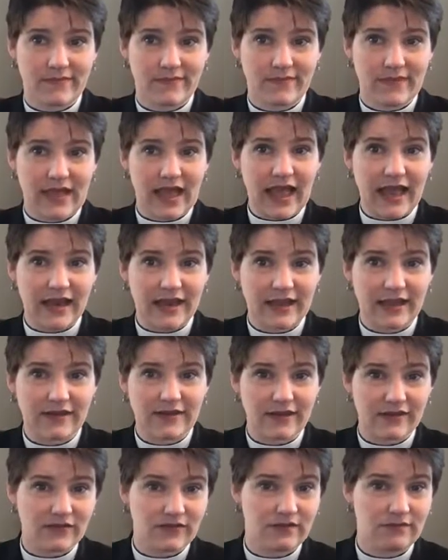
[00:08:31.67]
And he
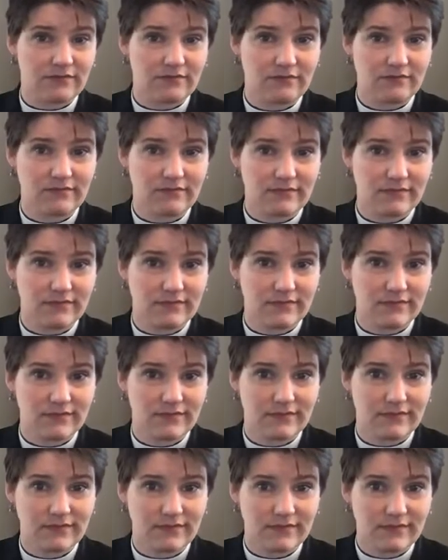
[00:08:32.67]
doesn't
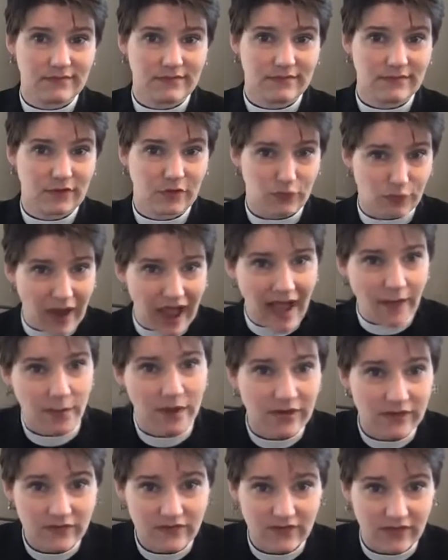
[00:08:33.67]
grab
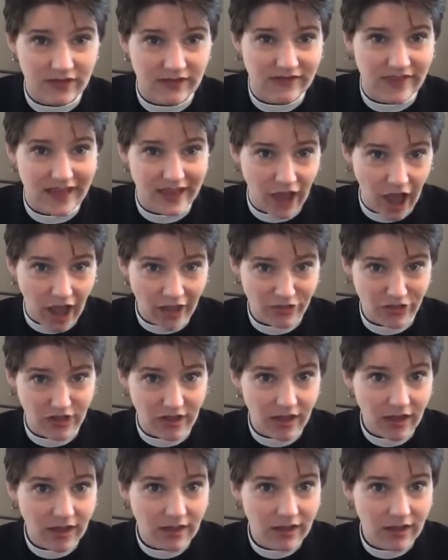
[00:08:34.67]
us and say, "Gotcha."